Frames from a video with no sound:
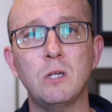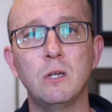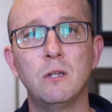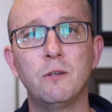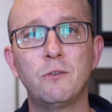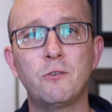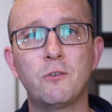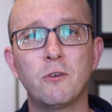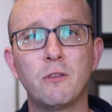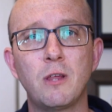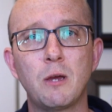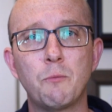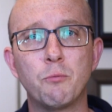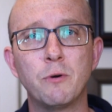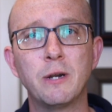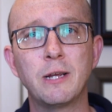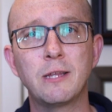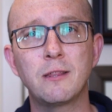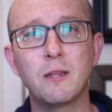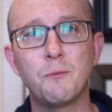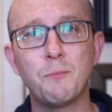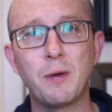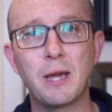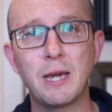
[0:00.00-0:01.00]
And so they
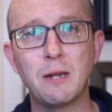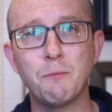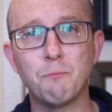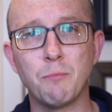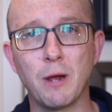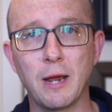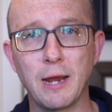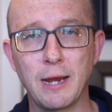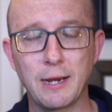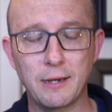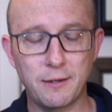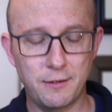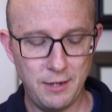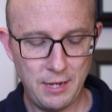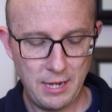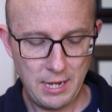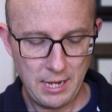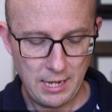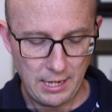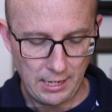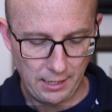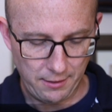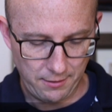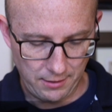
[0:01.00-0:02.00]
bring the man back,
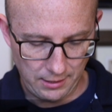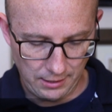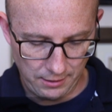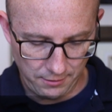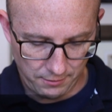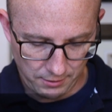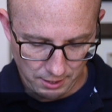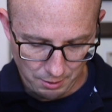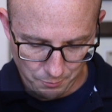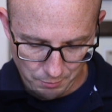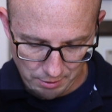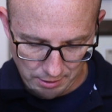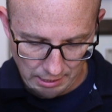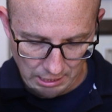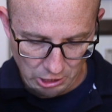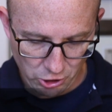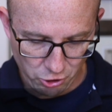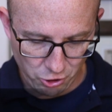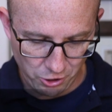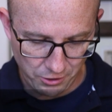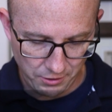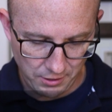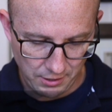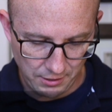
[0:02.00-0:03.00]
and the
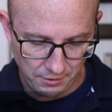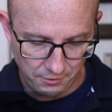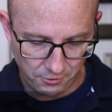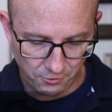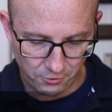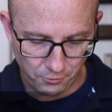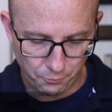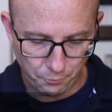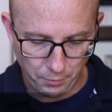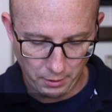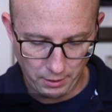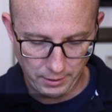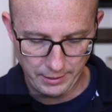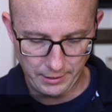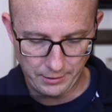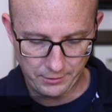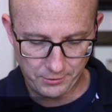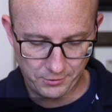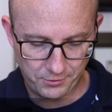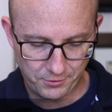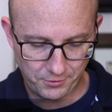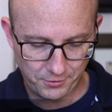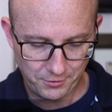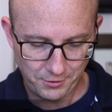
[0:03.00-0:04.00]
intimidation then
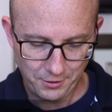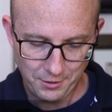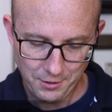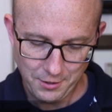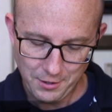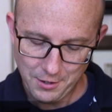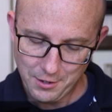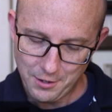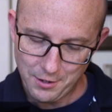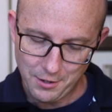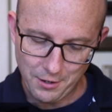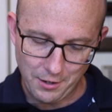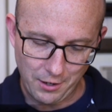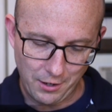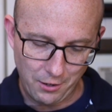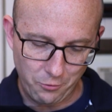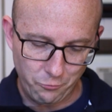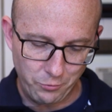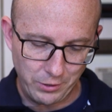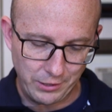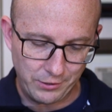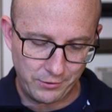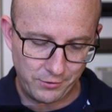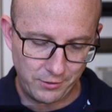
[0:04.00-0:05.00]
spikes.
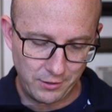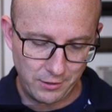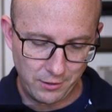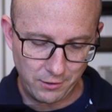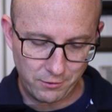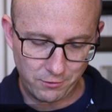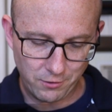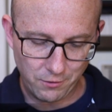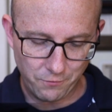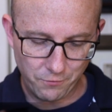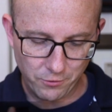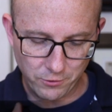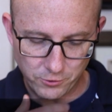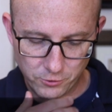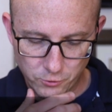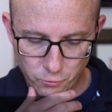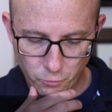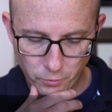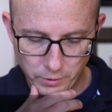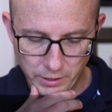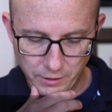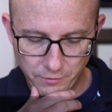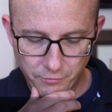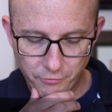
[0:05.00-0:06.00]
We see this in verse
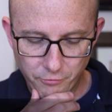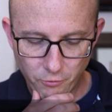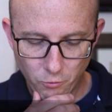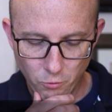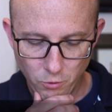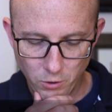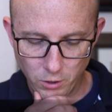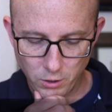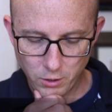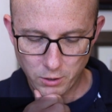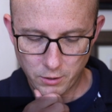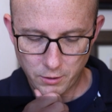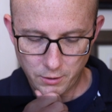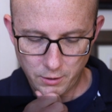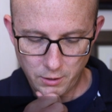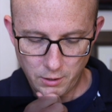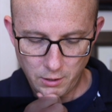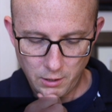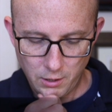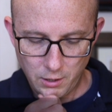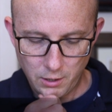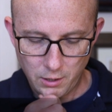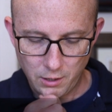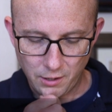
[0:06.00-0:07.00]
24.
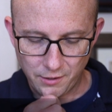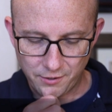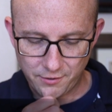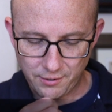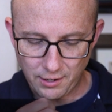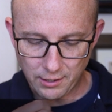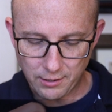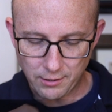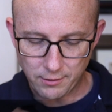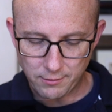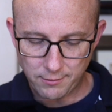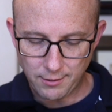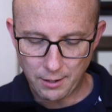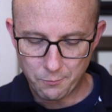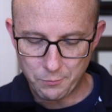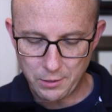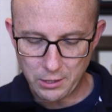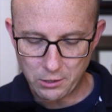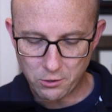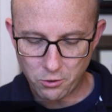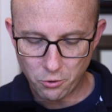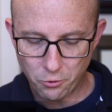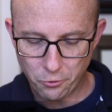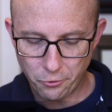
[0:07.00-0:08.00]
"A second time
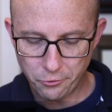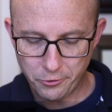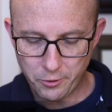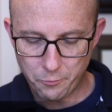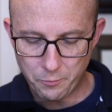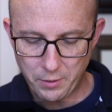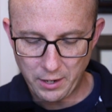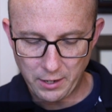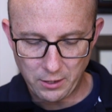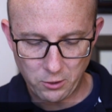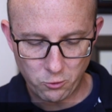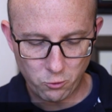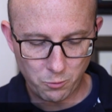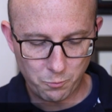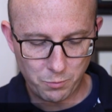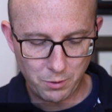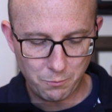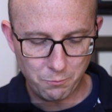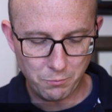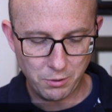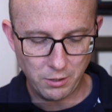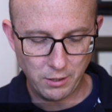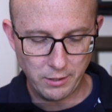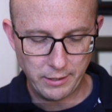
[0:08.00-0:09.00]
they called the man who had
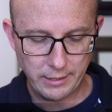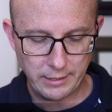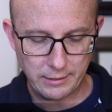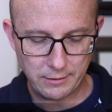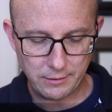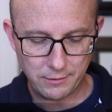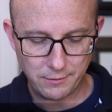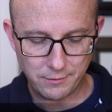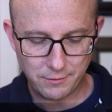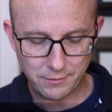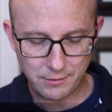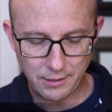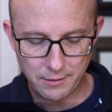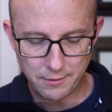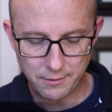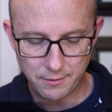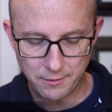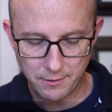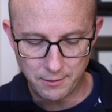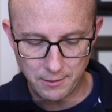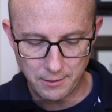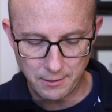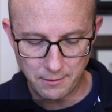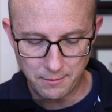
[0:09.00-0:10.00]
been blind and said
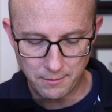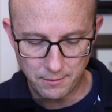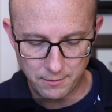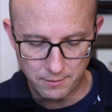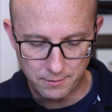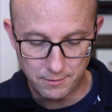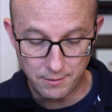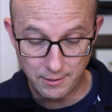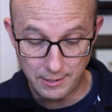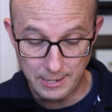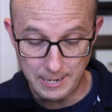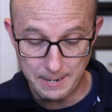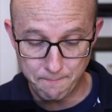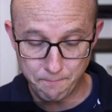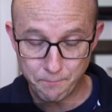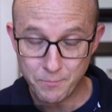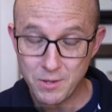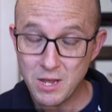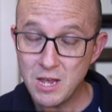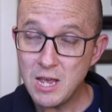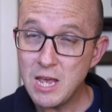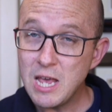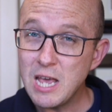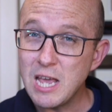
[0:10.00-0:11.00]
to him,
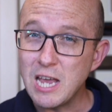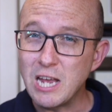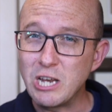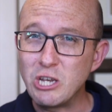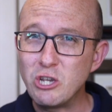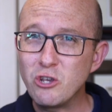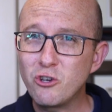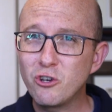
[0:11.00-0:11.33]
and